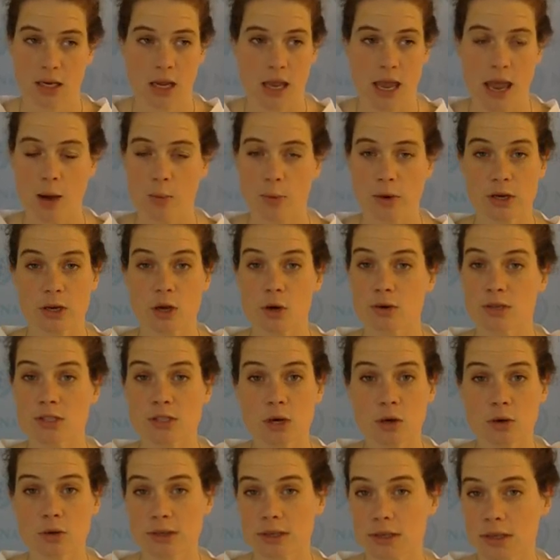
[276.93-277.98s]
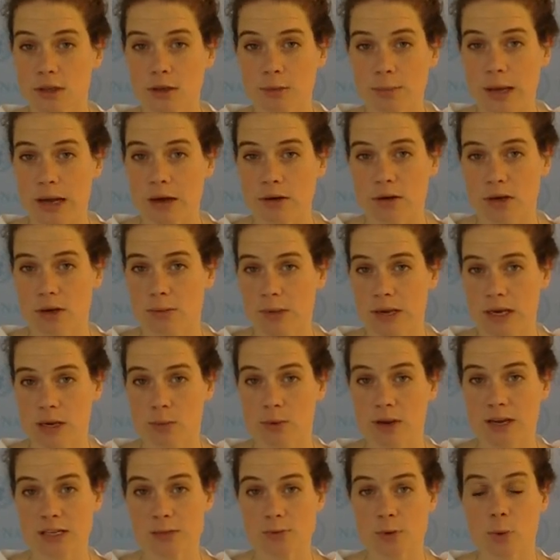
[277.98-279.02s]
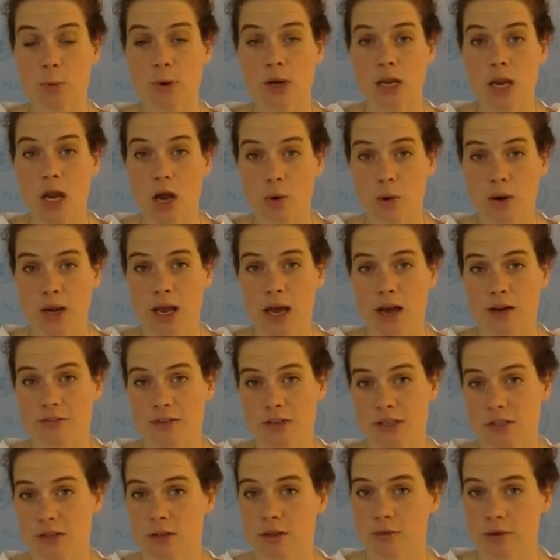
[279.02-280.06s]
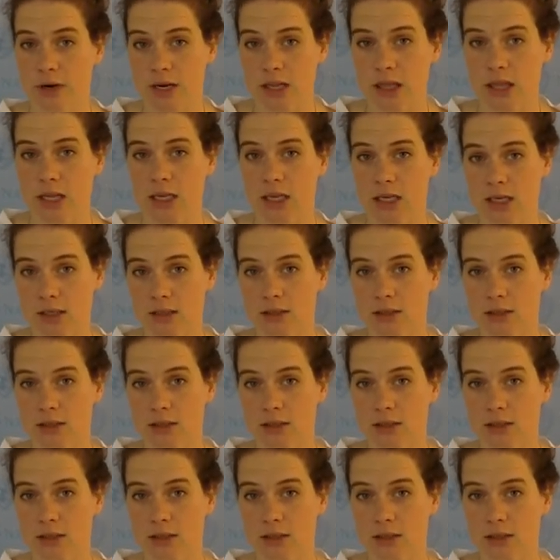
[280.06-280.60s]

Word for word: and we know so little about in many ways, but we know enough to do the right thing.